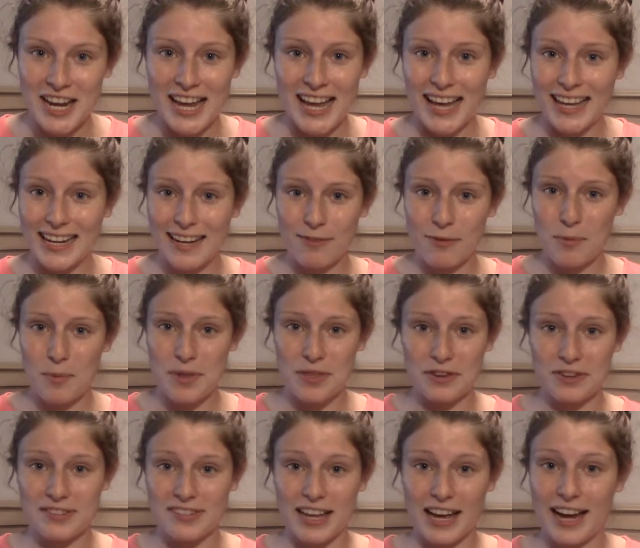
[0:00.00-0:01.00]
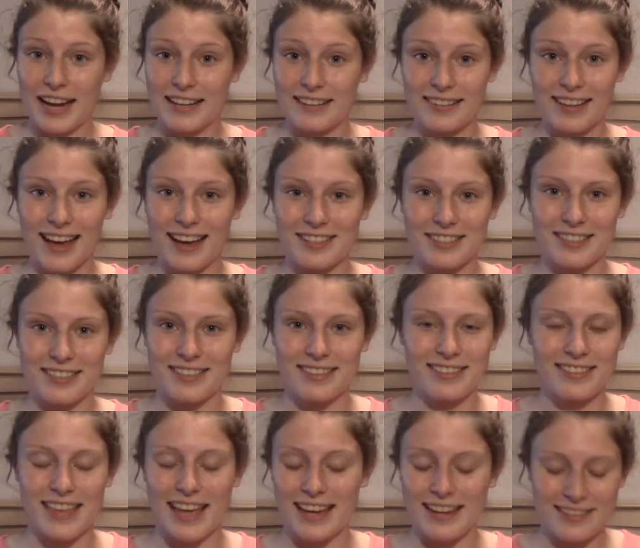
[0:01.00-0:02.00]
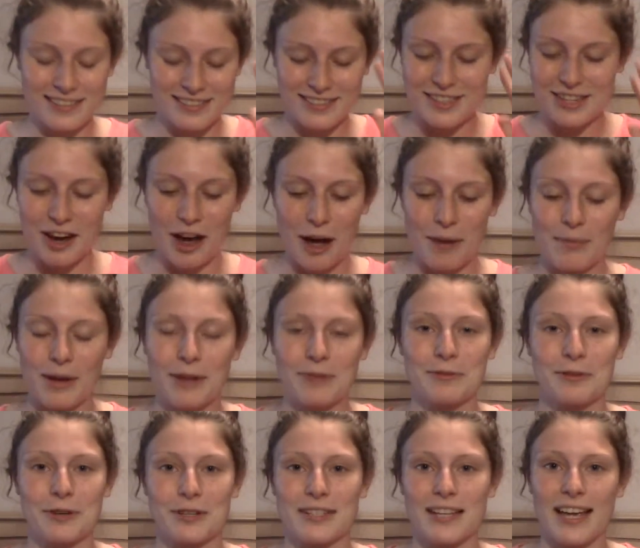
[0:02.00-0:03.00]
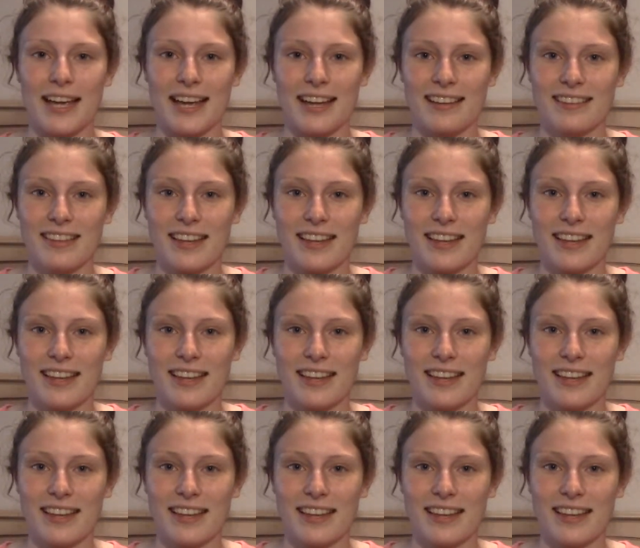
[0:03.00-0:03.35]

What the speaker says: and even when there's signs, that is not my forte.